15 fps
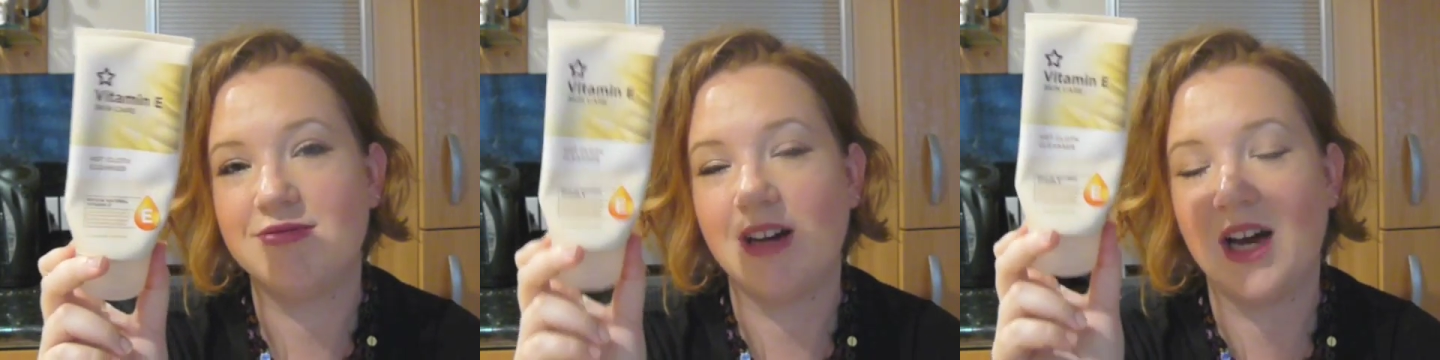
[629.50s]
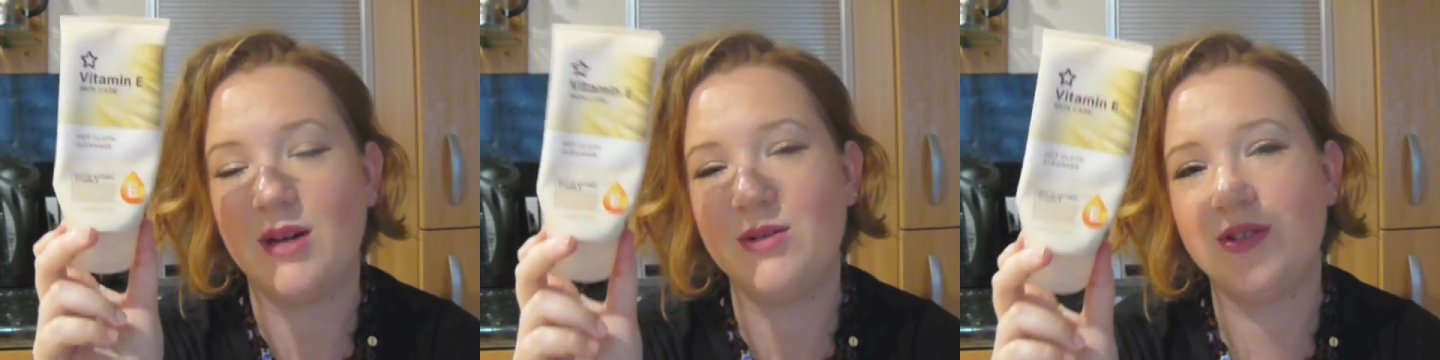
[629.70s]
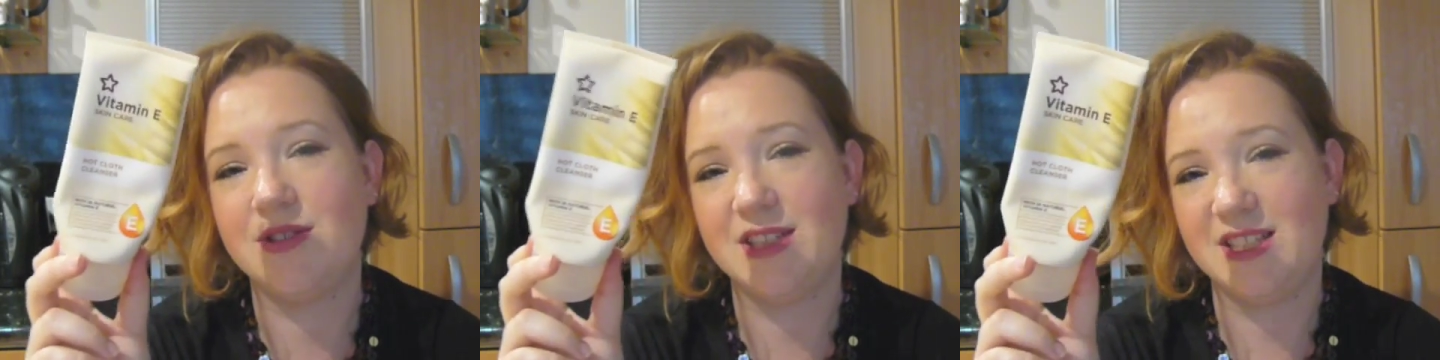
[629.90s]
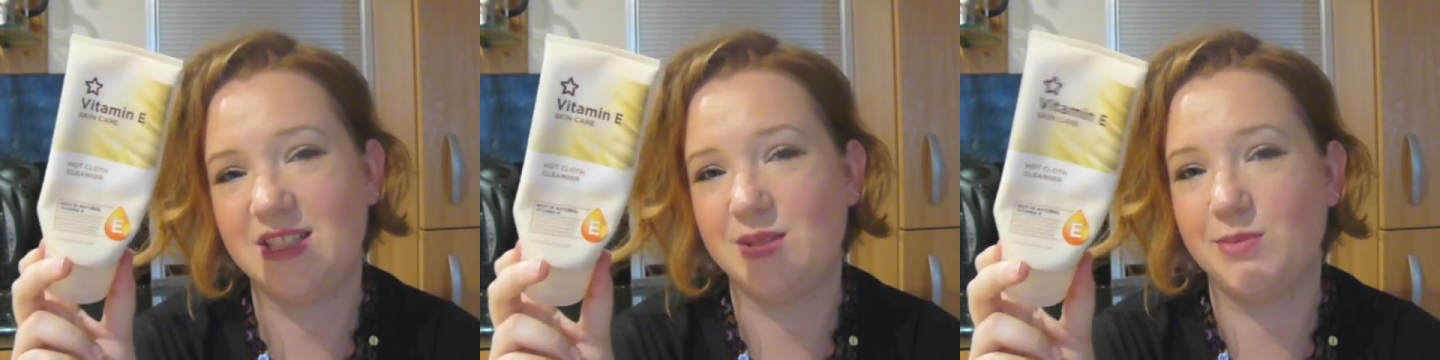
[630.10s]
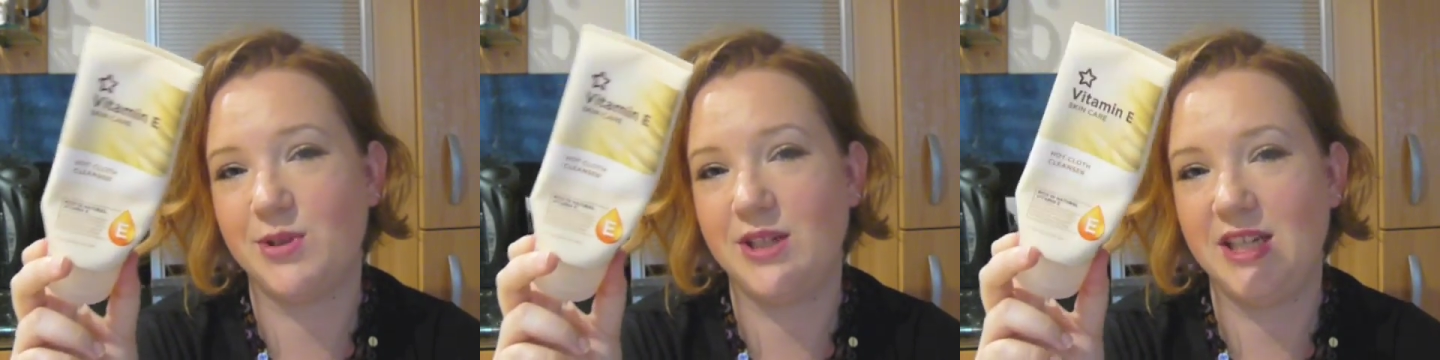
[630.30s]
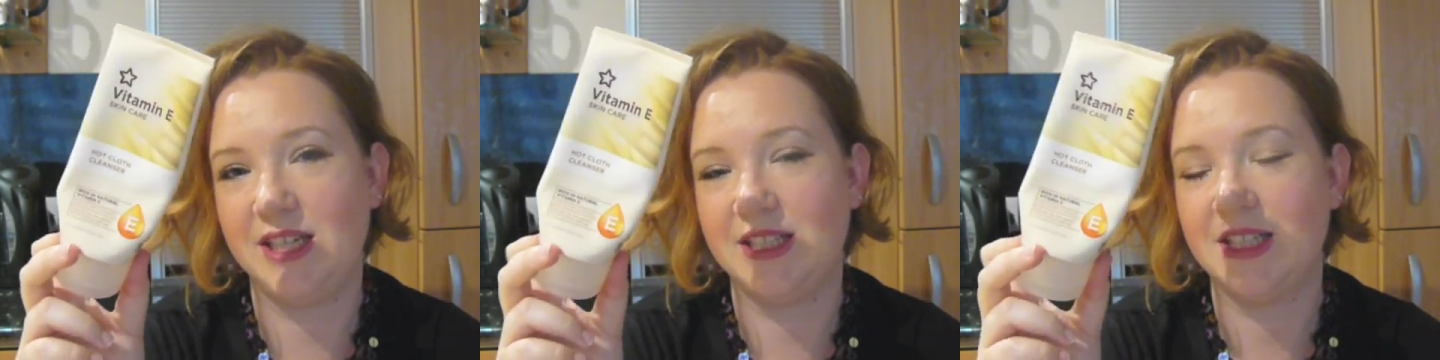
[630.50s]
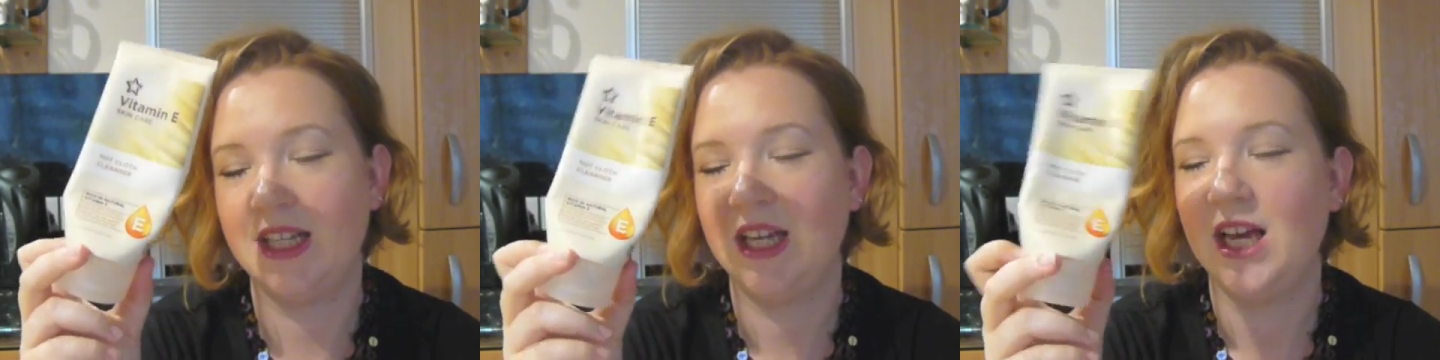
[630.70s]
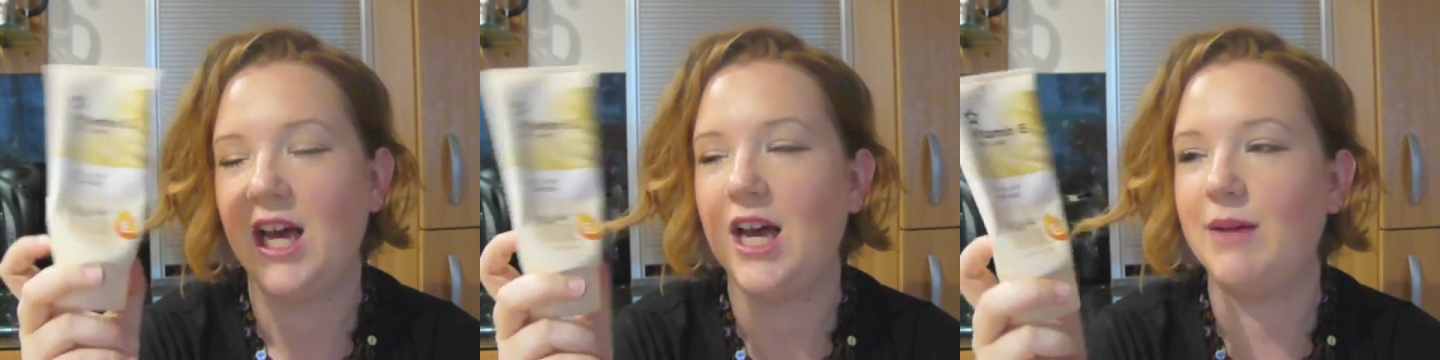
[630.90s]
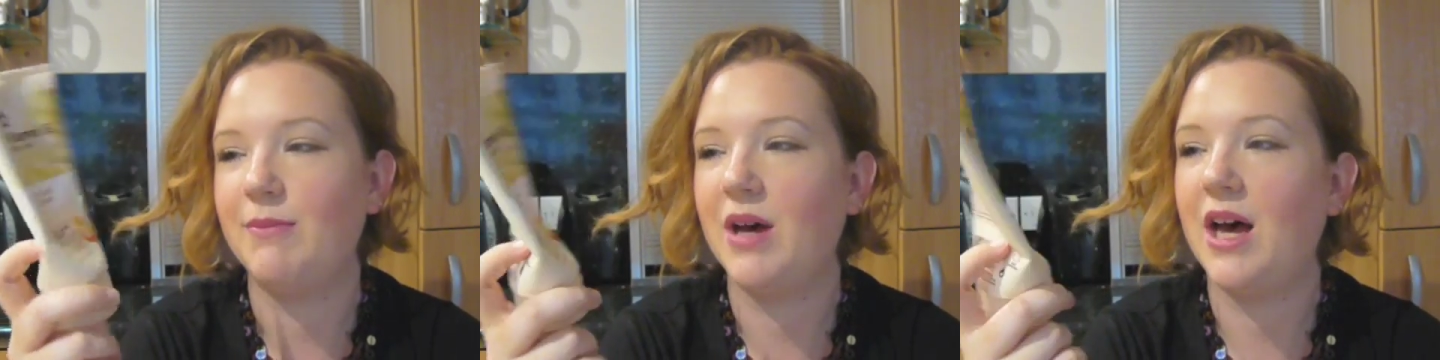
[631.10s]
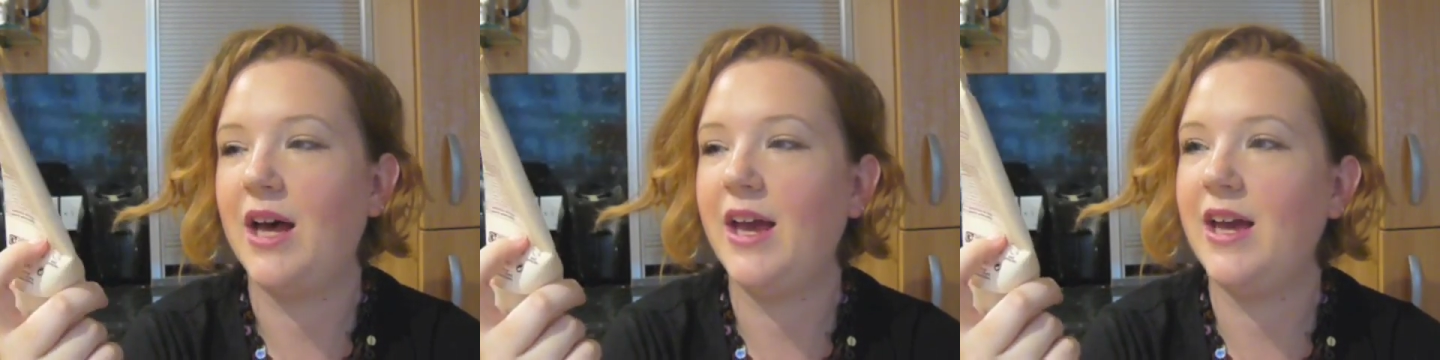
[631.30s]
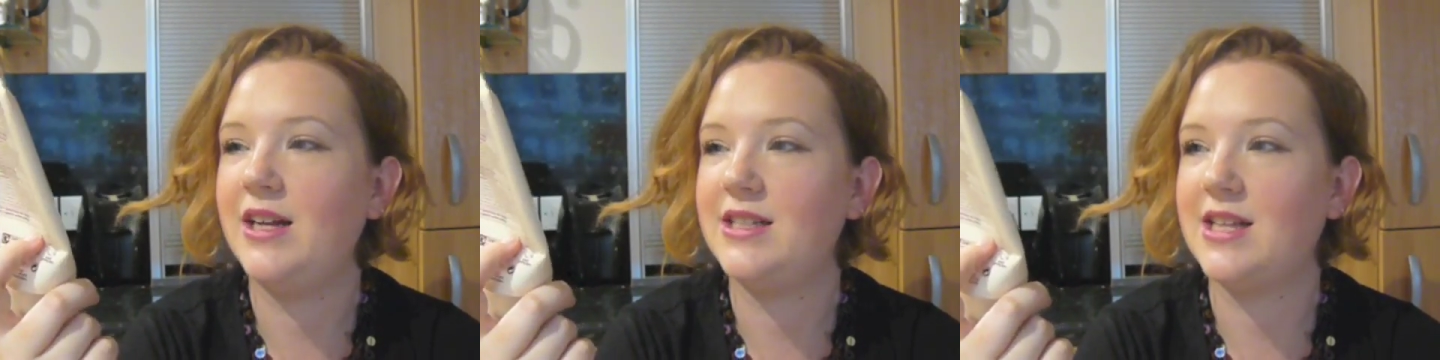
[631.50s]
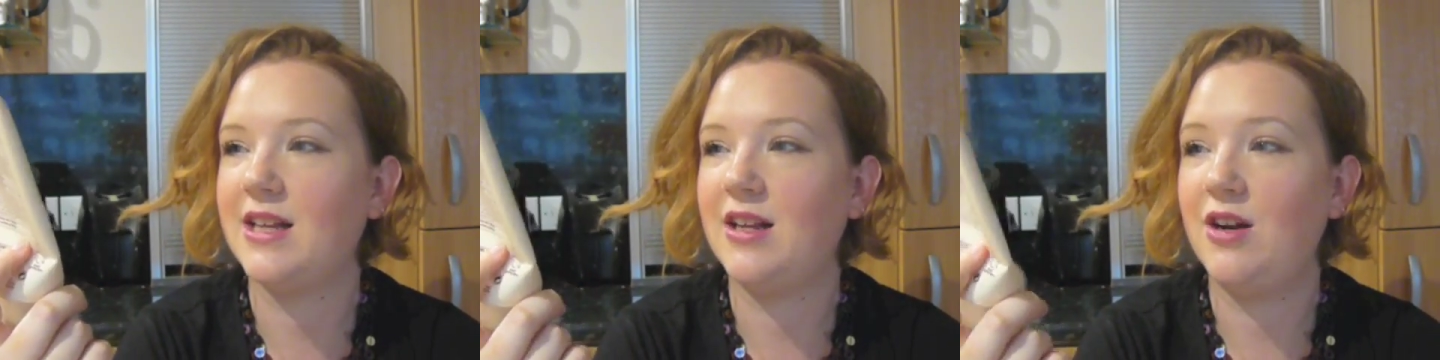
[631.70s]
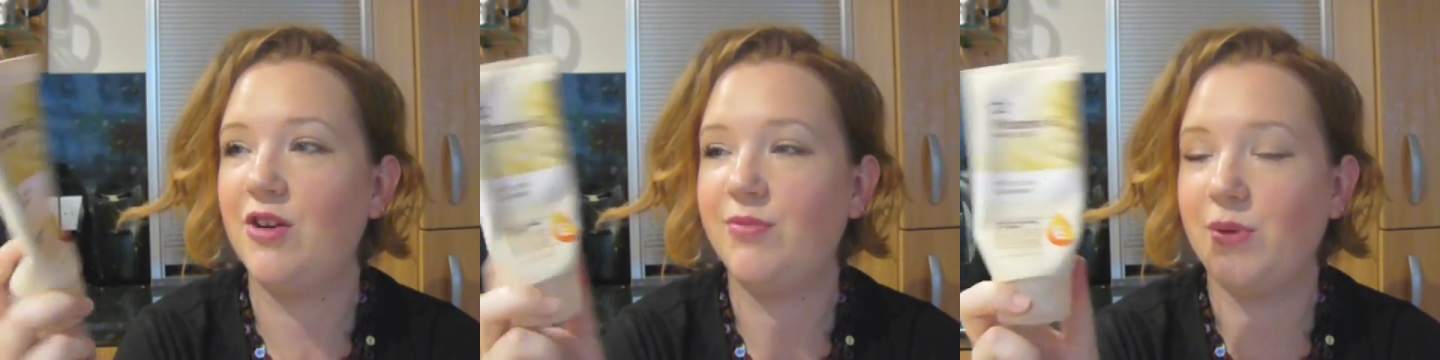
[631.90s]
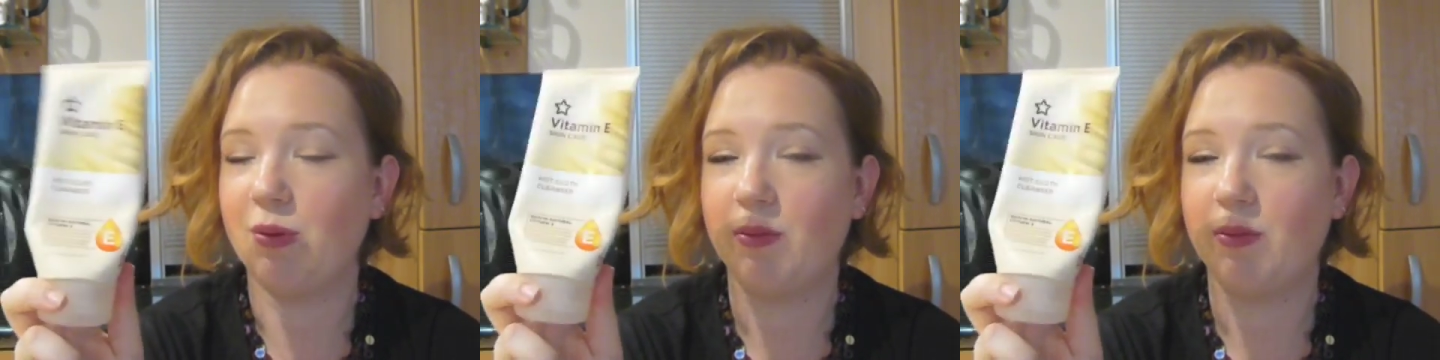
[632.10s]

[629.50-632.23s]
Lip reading: I was really disappointed. I understand that a lot of